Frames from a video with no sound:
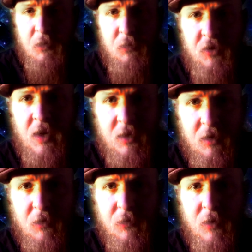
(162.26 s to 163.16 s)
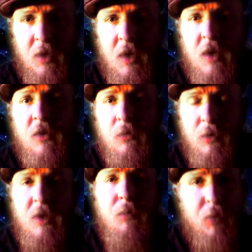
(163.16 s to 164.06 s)
objective to
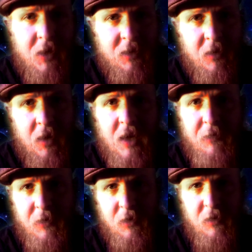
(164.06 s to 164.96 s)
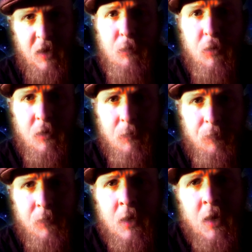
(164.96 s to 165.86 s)
really bring it to life at the table.
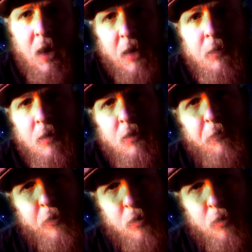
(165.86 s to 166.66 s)
I think that for